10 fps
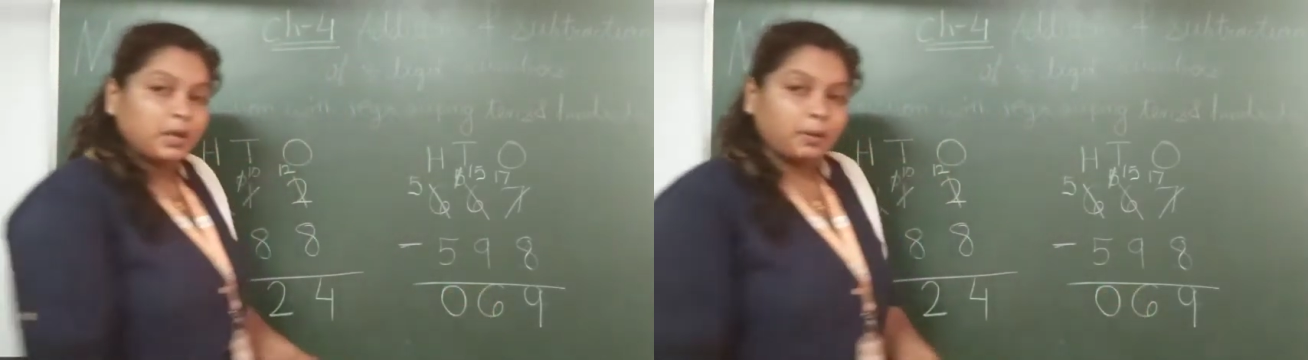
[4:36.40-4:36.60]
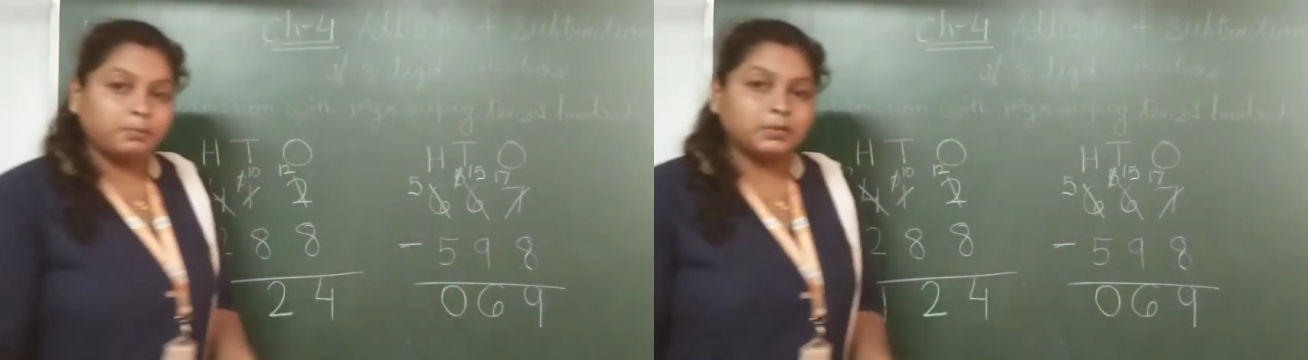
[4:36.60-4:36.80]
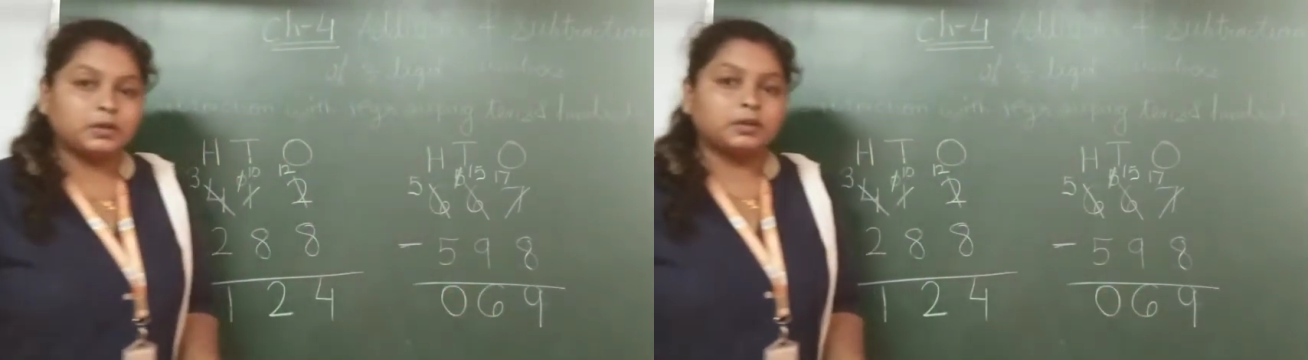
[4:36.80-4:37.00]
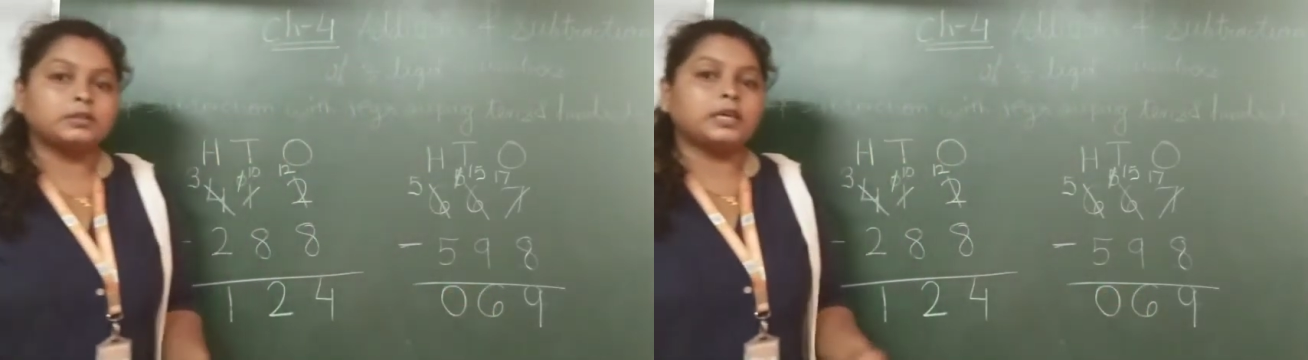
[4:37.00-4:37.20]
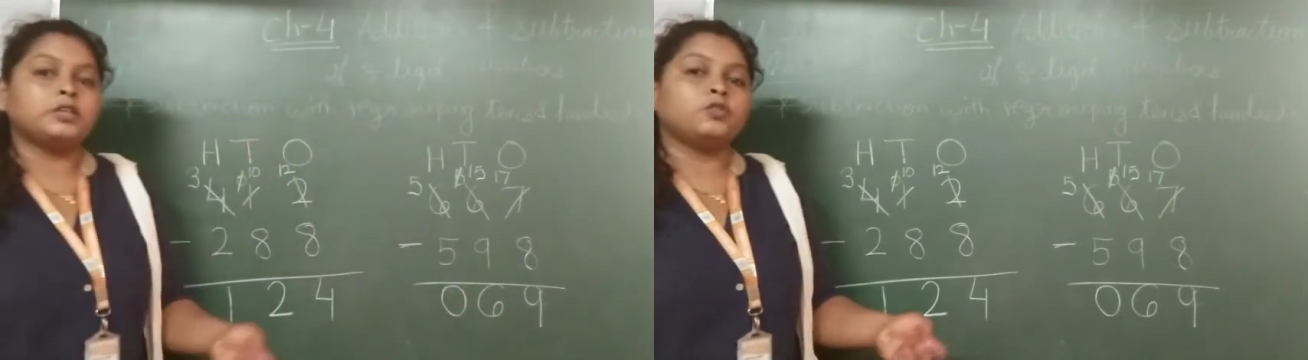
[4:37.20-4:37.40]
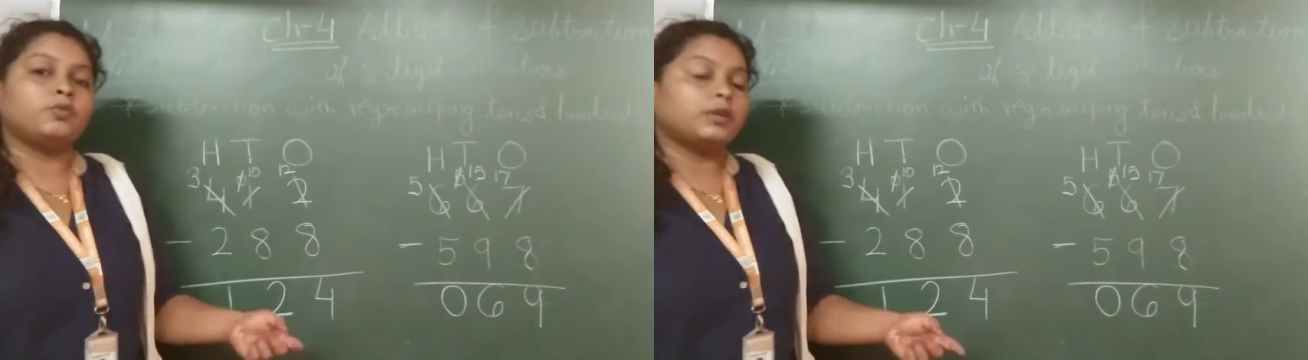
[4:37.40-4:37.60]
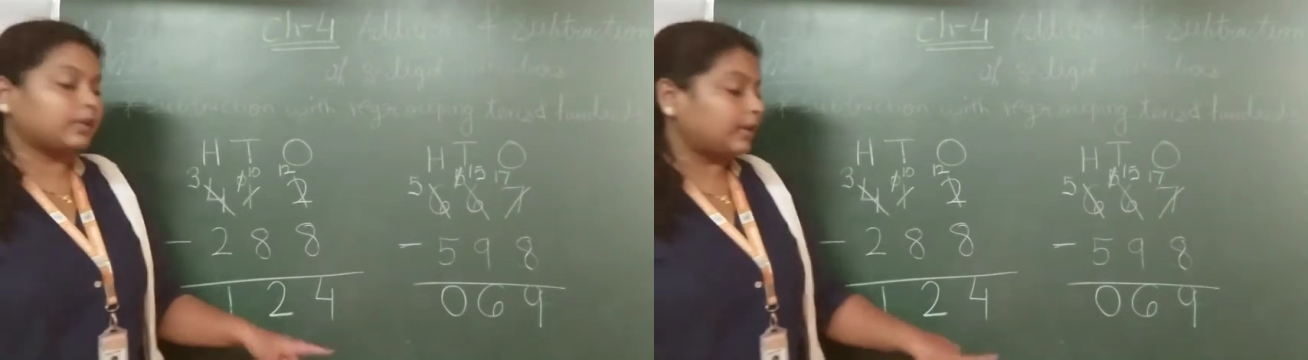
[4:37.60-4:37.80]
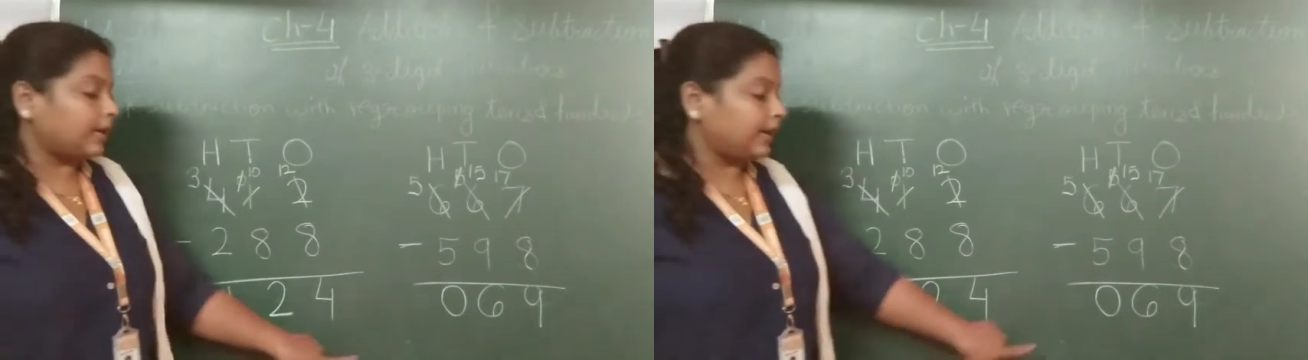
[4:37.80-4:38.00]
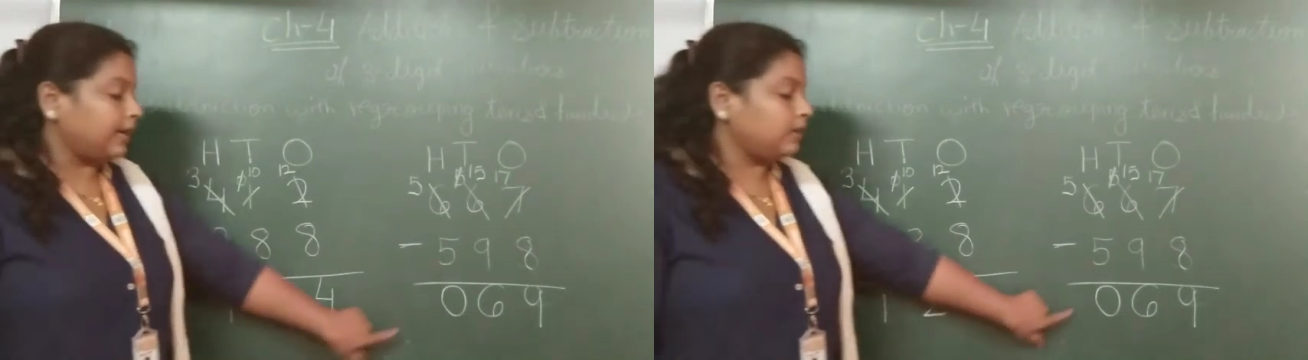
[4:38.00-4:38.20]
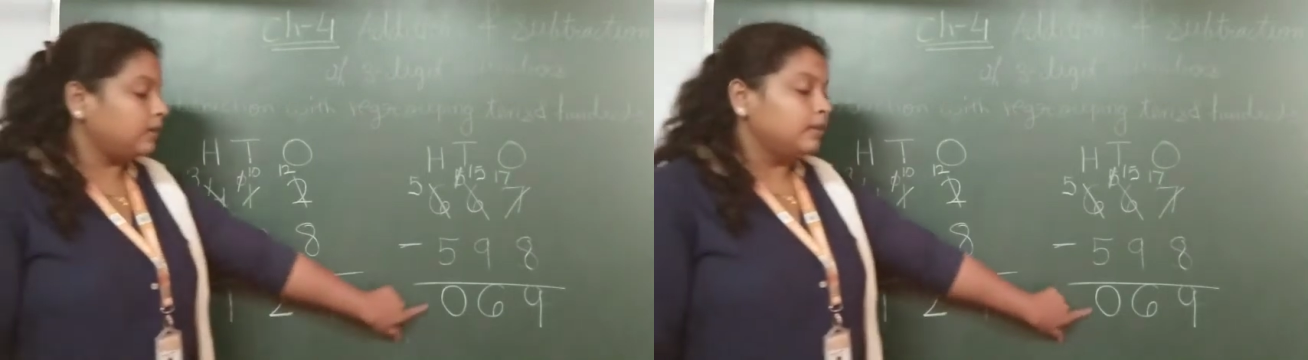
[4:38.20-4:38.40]
number, then you will
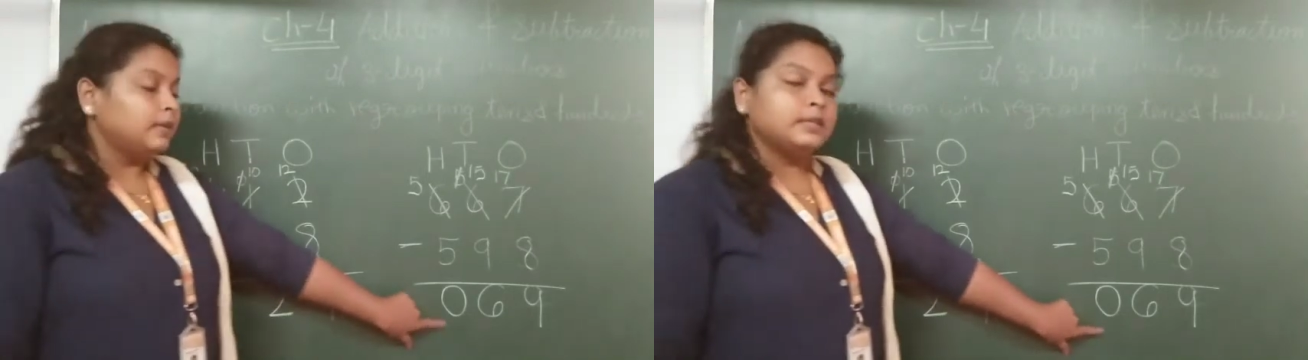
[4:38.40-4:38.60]
get